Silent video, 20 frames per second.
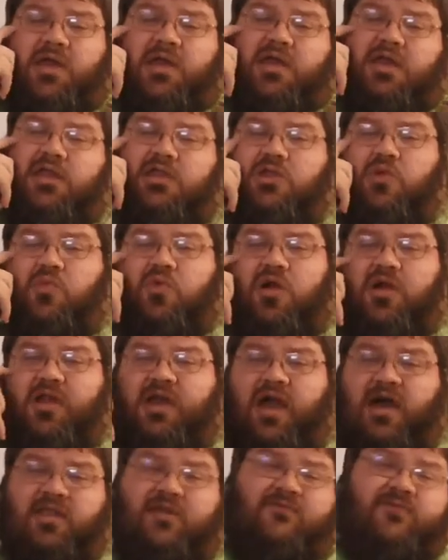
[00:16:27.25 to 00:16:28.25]
Get the word
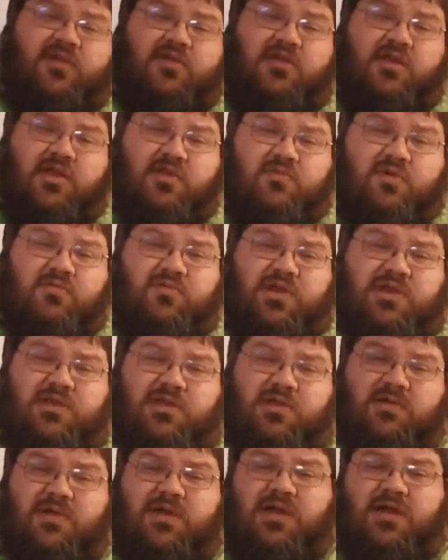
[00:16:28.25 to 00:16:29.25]
out. If you like what we
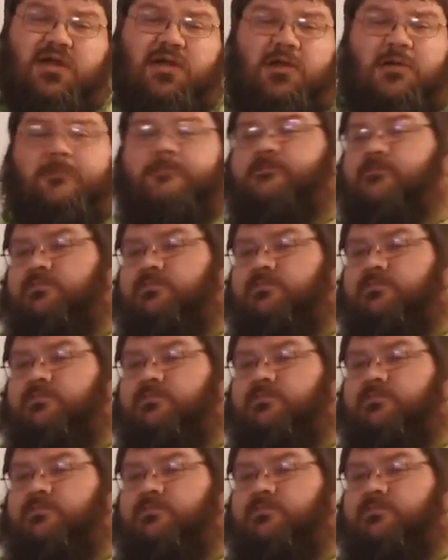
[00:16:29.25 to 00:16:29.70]
do here,